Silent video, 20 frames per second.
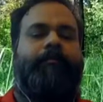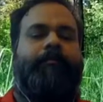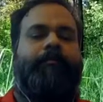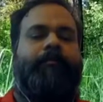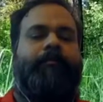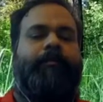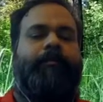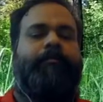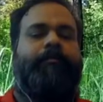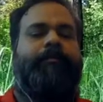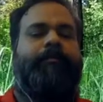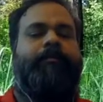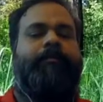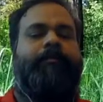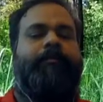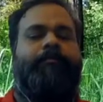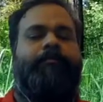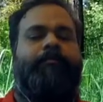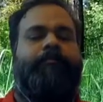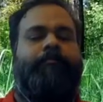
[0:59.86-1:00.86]

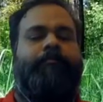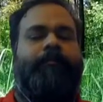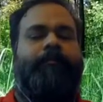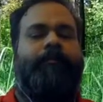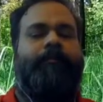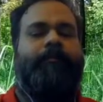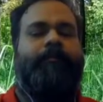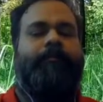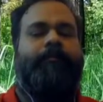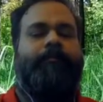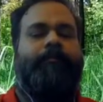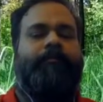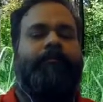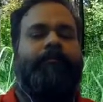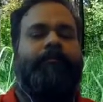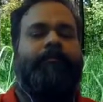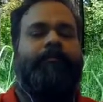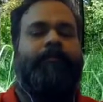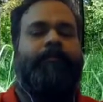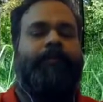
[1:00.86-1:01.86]
results for
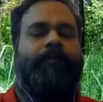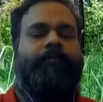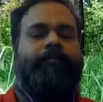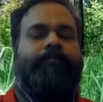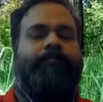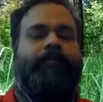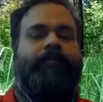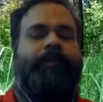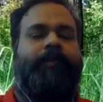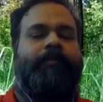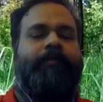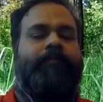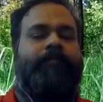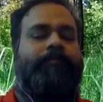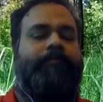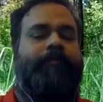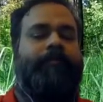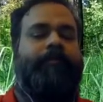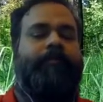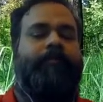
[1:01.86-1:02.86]
these two ayans, the
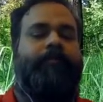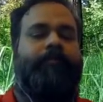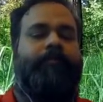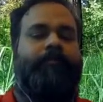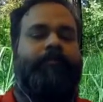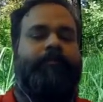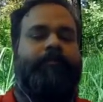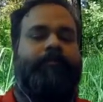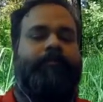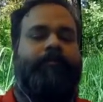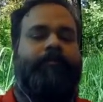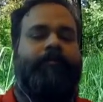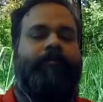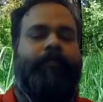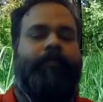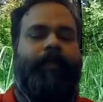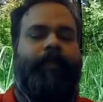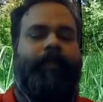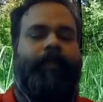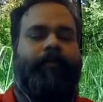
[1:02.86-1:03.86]
birth
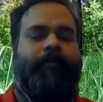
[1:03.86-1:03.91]
in